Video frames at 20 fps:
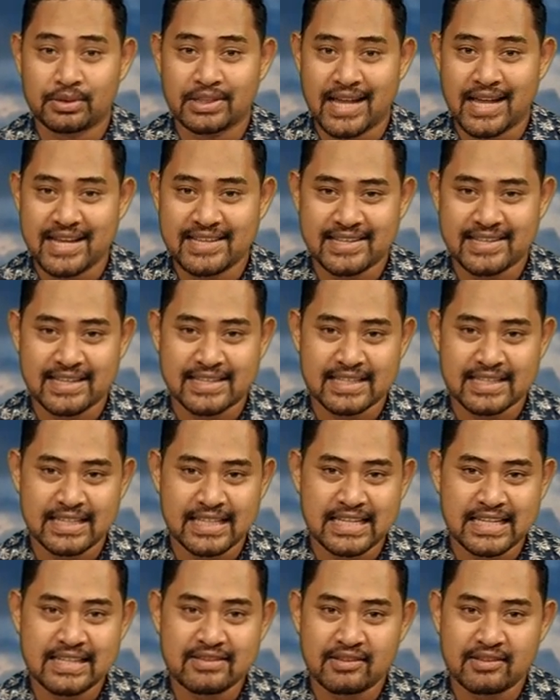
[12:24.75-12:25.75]
lass is
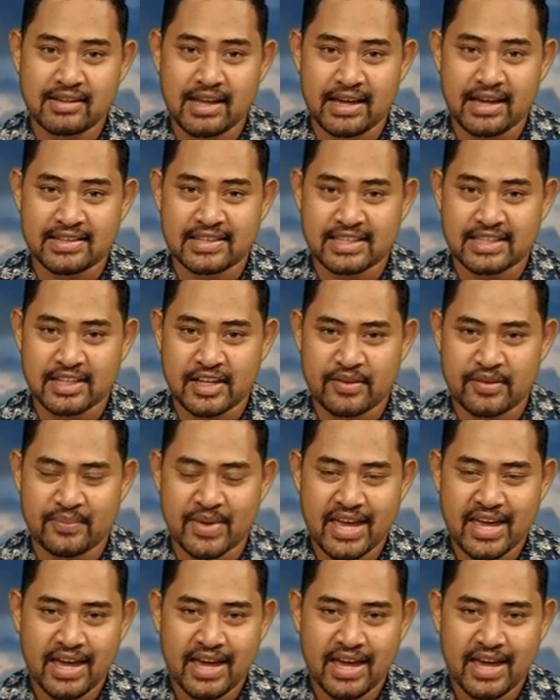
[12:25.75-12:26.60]
leading the Lions team